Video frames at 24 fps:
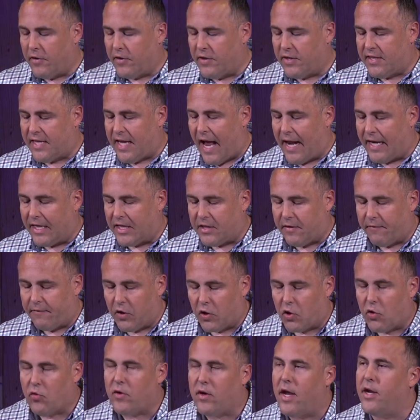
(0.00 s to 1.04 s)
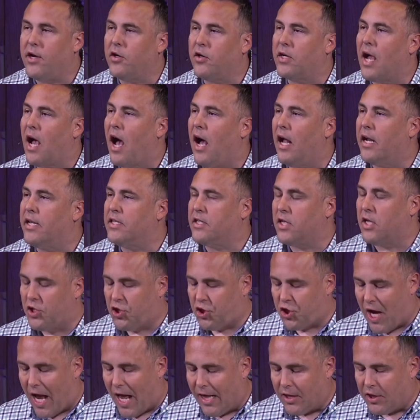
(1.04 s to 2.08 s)
status of the Creator God is
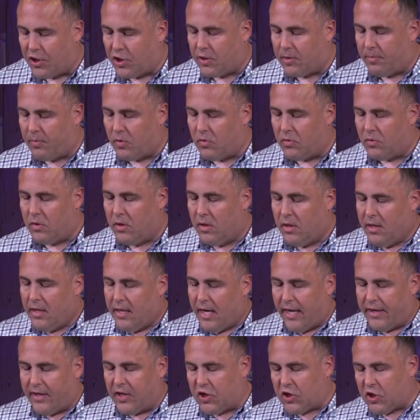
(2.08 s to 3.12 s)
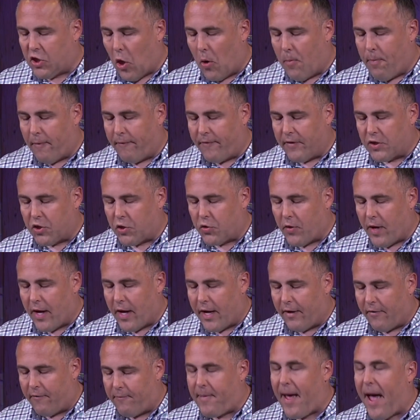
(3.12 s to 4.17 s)
unchallengeable and the scope of his
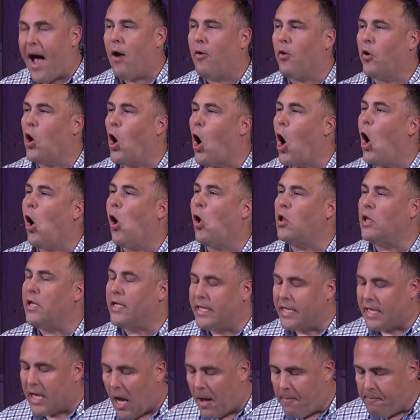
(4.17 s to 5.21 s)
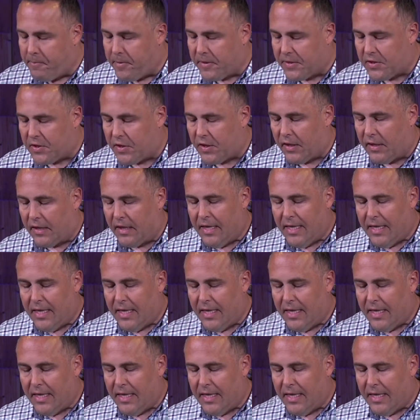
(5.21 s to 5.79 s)
creative power all encompassing,